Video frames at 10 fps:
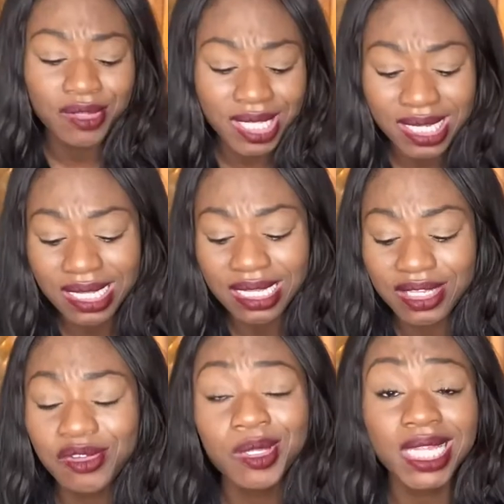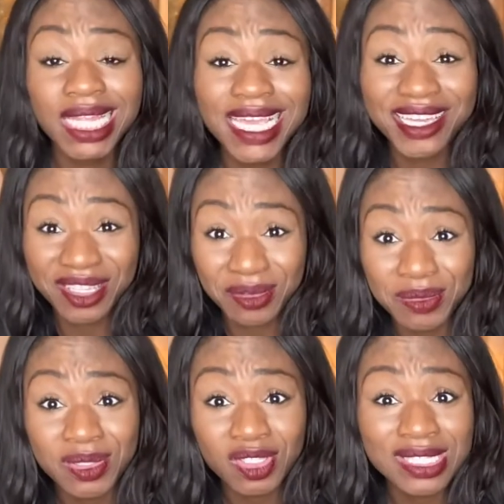You need to get
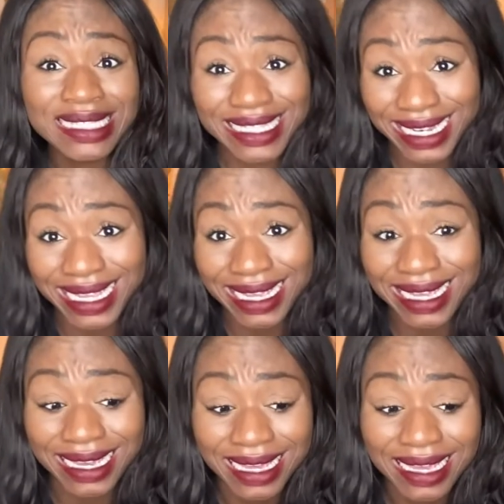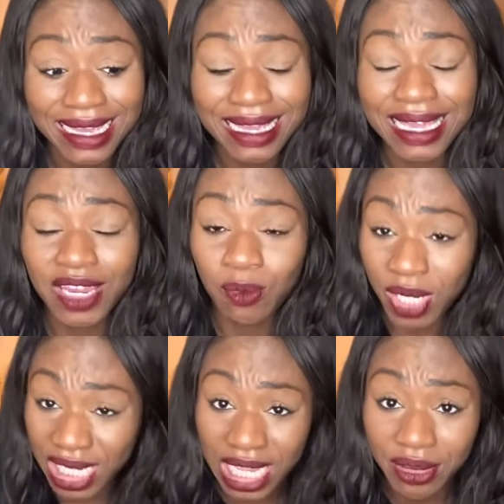used to sitting in
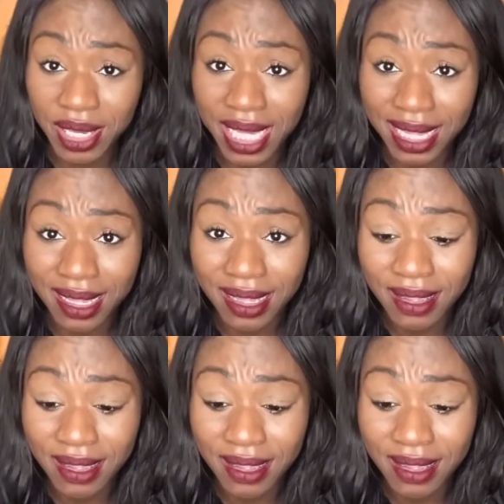one area